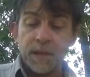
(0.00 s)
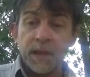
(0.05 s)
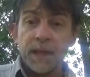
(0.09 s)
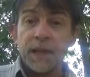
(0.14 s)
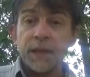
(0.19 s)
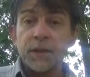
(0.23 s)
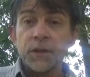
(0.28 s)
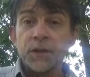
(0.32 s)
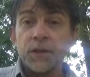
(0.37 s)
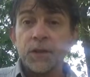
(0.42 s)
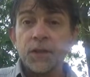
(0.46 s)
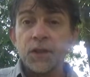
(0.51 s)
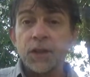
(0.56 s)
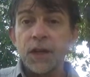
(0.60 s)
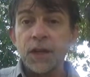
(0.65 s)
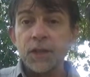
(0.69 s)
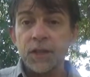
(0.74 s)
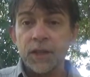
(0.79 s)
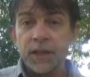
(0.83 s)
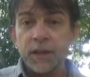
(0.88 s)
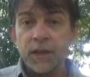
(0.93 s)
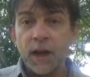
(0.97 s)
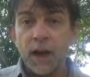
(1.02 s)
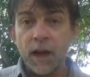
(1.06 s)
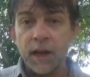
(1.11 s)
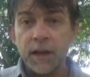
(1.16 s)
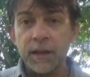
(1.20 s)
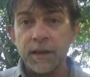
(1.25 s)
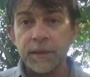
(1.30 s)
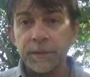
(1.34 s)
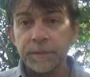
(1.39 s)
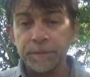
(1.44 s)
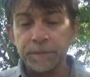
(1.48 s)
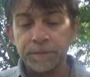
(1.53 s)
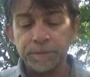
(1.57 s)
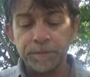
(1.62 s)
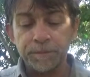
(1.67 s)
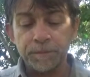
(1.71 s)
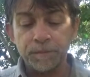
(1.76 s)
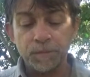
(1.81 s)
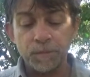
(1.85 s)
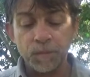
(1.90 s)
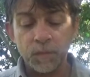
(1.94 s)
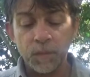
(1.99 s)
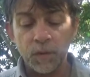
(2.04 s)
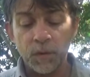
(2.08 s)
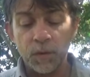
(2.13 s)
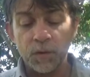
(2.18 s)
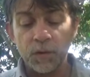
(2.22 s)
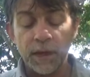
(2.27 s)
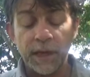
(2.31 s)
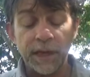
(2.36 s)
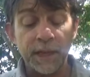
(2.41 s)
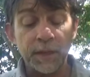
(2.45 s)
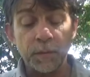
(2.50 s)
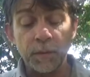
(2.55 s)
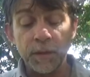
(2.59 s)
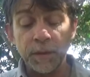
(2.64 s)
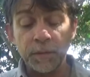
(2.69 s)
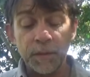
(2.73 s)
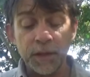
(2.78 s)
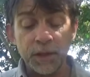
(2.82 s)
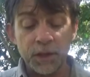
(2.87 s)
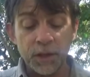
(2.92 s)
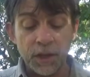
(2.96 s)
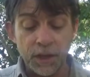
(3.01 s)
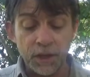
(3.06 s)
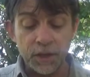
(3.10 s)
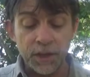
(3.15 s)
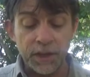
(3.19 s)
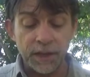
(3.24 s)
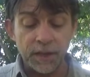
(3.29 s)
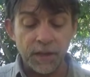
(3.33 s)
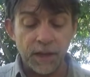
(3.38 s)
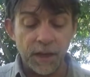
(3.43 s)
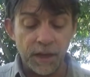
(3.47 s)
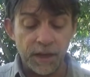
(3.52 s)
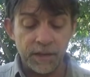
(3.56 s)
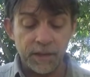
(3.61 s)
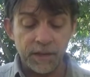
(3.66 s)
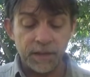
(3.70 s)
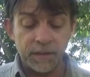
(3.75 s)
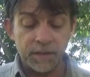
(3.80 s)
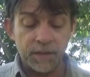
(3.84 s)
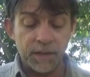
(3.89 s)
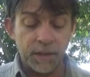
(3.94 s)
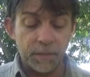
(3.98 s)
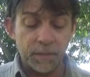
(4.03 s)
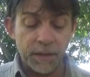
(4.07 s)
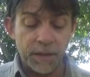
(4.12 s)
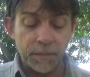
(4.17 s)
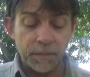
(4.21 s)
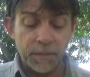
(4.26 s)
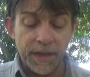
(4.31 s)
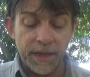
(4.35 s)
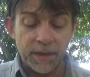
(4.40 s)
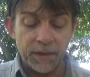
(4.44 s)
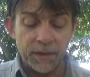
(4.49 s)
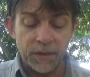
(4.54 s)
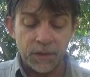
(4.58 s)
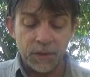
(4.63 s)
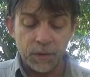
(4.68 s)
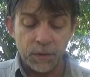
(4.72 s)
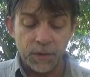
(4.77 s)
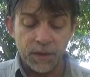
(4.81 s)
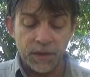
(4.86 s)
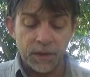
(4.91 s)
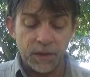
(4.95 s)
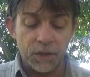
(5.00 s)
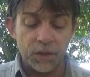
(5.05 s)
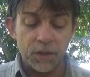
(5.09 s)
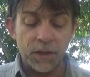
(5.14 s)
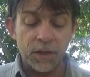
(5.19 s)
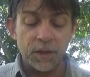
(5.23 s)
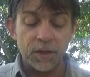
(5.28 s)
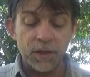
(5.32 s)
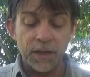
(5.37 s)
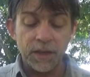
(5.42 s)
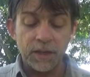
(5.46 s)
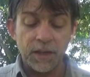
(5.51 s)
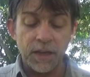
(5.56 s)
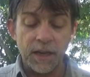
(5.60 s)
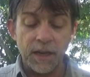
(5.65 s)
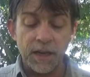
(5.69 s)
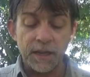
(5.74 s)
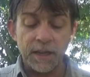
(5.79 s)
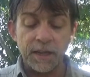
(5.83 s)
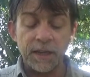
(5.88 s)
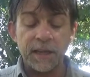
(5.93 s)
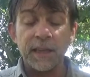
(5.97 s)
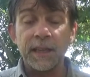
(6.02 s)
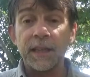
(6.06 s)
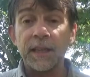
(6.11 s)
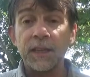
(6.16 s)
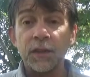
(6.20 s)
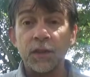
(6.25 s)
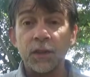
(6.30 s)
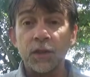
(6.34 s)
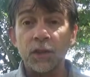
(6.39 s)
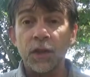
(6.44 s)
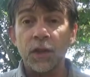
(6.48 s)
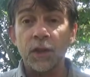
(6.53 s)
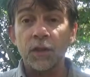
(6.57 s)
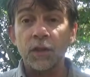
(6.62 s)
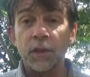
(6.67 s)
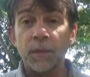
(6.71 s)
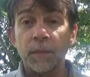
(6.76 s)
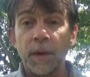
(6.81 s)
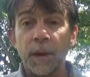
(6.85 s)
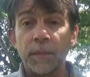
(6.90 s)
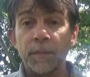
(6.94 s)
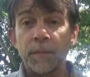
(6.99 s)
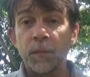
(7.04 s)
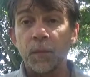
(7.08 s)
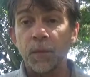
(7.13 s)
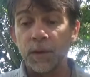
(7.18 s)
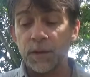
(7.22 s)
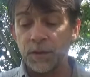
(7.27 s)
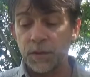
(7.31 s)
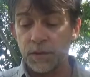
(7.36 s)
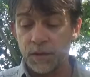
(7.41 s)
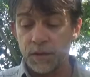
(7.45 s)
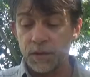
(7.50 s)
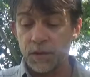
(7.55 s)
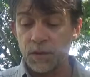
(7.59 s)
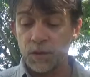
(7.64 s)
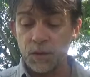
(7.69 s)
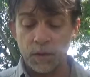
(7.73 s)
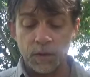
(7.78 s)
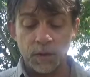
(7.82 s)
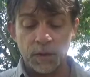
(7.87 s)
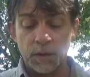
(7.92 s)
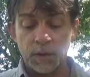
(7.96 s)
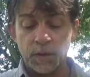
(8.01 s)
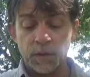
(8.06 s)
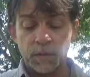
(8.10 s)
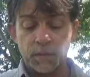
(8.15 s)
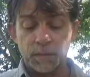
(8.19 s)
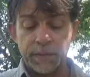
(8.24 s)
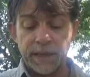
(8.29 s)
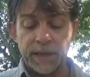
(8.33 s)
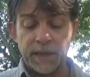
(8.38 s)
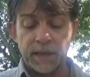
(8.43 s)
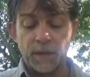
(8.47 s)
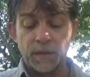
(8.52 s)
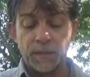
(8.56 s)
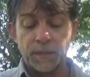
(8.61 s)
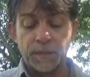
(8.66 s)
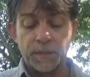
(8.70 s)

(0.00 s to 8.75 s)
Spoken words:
I use a charging dock. So I had to bring my charging dock. AA batteries go into the charging dock and you charge them up with the solar panel.